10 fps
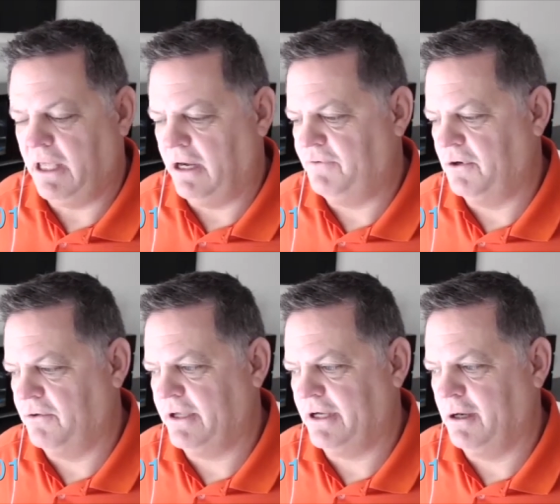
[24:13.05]
And if you're
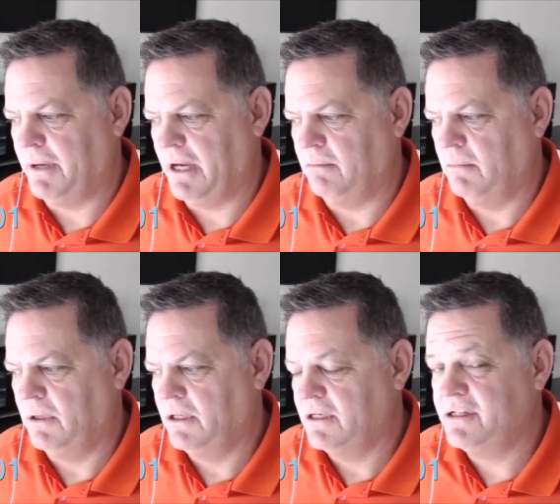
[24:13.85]
thinking about
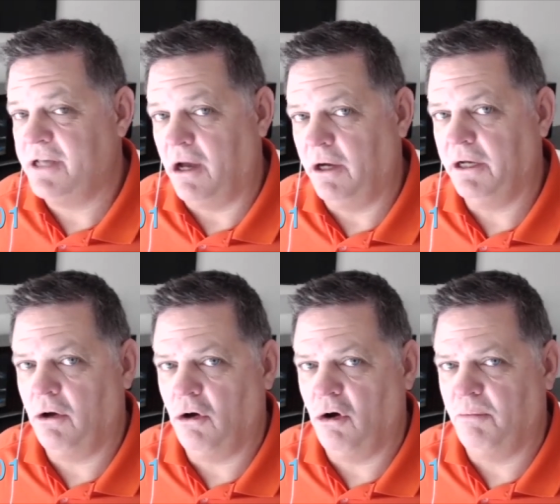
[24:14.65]
selling a
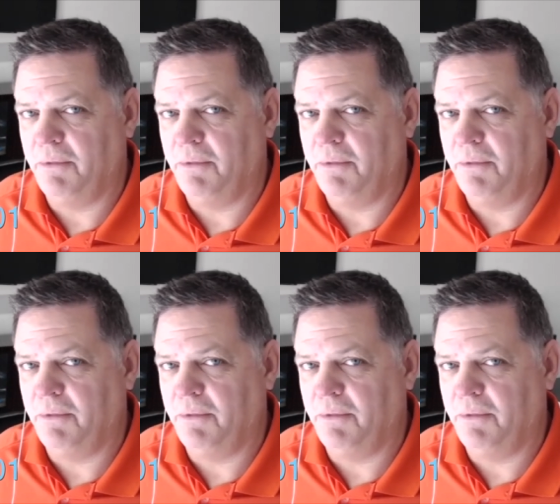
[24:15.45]
home